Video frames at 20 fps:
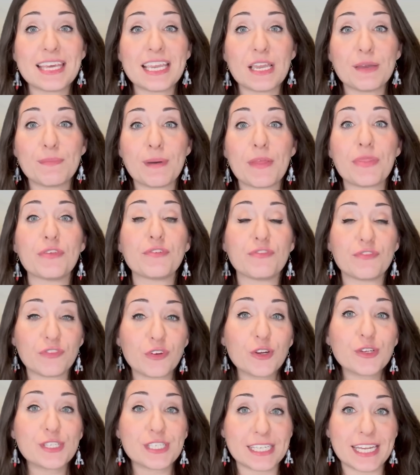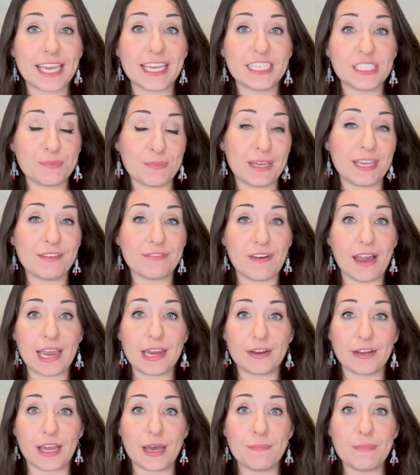think about the first stage being
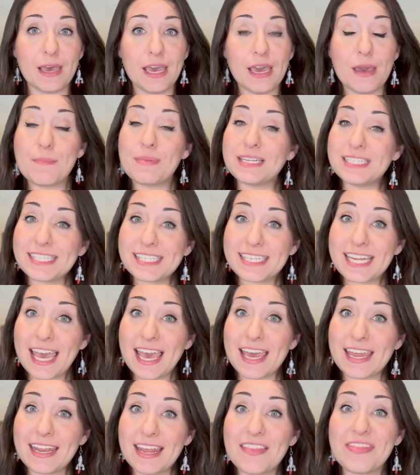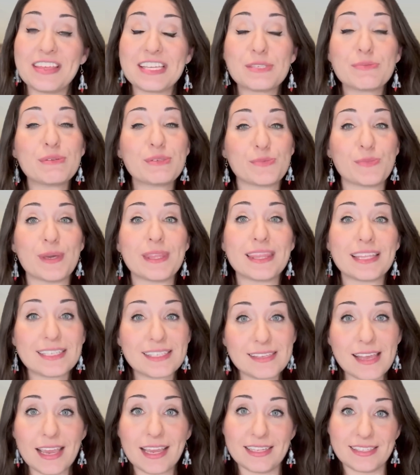fired up, but instead, this was with the
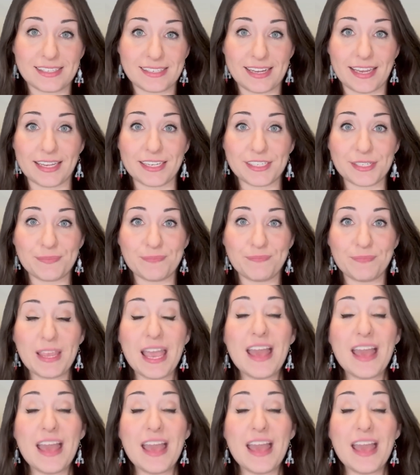second stage.